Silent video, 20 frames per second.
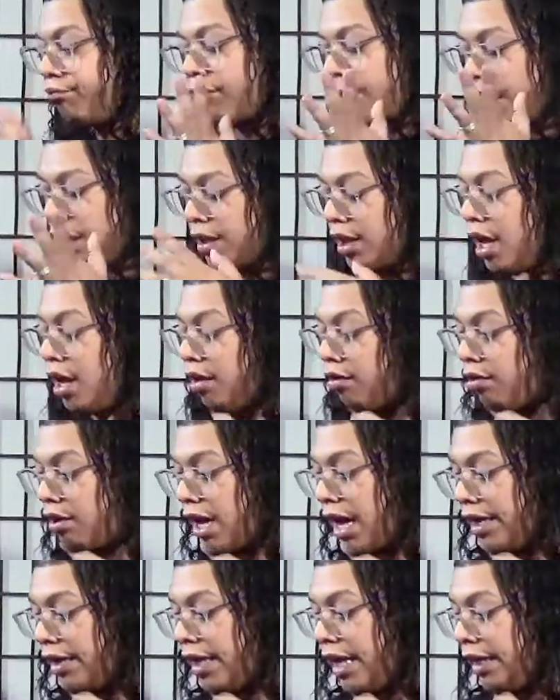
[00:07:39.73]
Yeah,
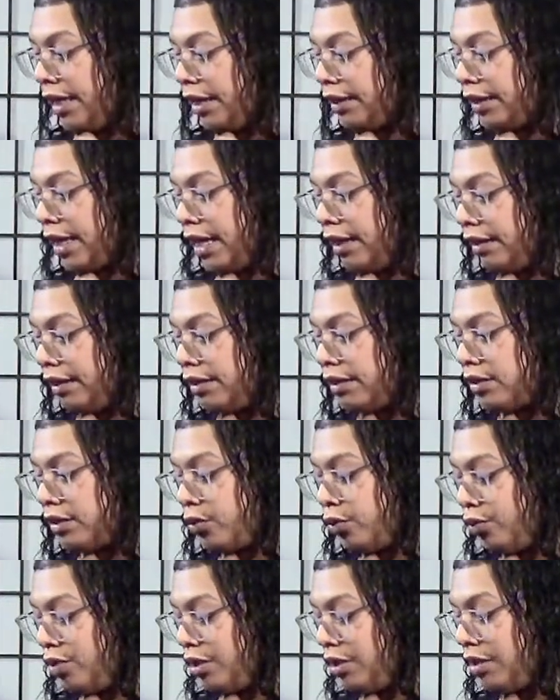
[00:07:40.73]
I like that. It's a
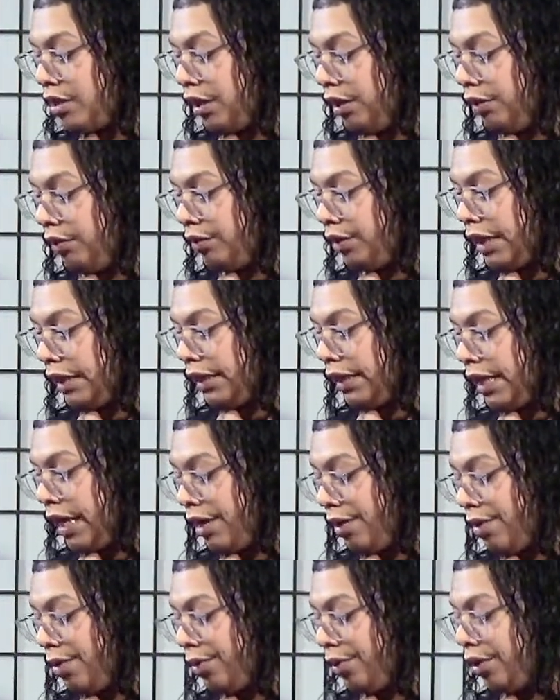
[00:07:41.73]
cool detail that they got
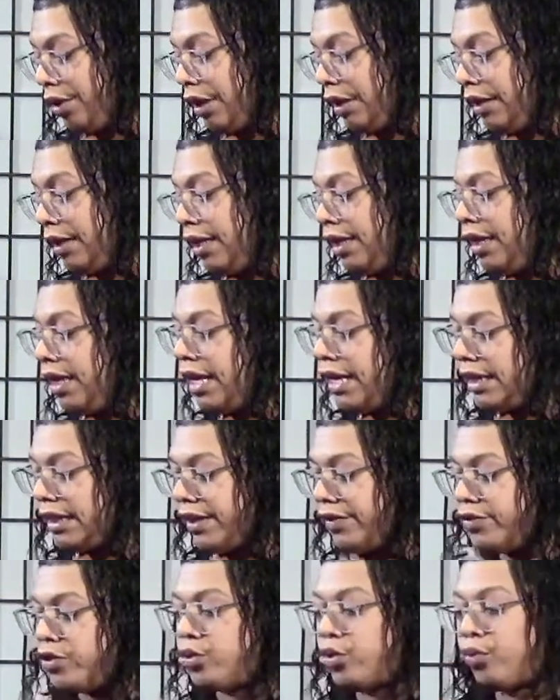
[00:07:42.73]
going on, and it
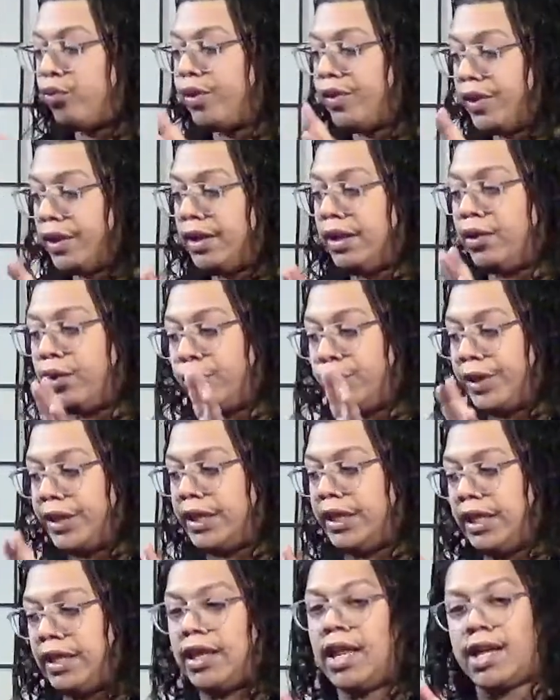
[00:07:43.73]
gives you a really
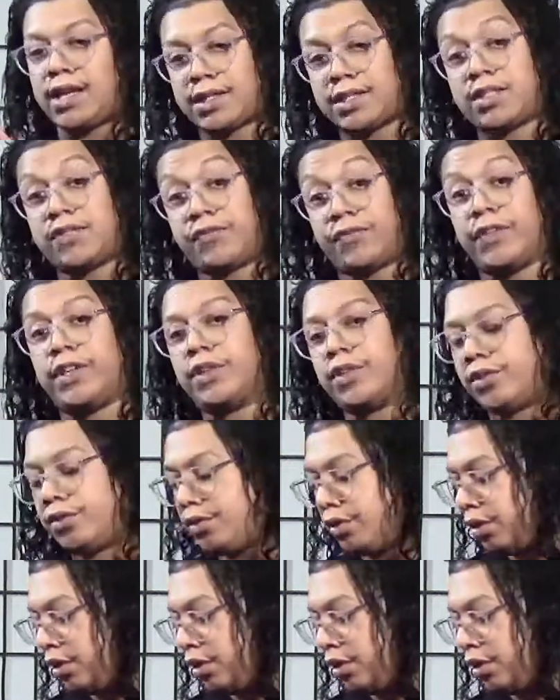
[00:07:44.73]
luxe feel.